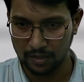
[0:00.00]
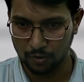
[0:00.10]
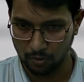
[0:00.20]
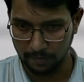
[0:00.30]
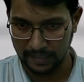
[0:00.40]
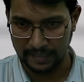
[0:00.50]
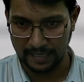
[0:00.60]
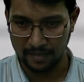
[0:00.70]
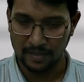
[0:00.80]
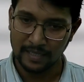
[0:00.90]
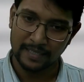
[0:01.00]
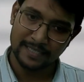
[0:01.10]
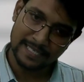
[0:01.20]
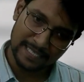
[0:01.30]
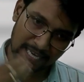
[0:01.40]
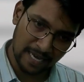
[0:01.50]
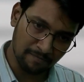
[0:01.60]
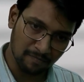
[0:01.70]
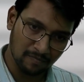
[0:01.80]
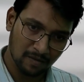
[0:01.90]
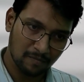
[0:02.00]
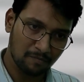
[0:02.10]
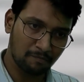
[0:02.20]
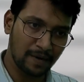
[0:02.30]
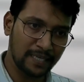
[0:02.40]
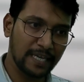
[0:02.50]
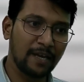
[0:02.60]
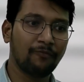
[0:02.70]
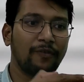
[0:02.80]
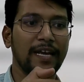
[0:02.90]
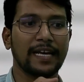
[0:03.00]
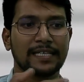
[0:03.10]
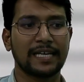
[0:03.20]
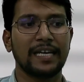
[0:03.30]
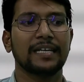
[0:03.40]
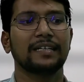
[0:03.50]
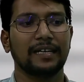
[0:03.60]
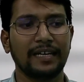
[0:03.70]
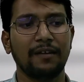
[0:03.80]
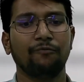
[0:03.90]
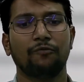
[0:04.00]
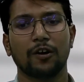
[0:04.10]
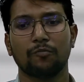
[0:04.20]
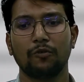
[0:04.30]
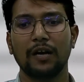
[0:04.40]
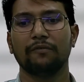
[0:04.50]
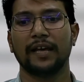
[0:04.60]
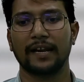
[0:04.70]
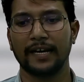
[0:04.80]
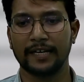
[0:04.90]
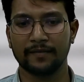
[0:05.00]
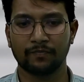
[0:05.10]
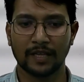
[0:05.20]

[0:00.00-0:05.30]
Group data, same, but fi xi in a formula we are writing.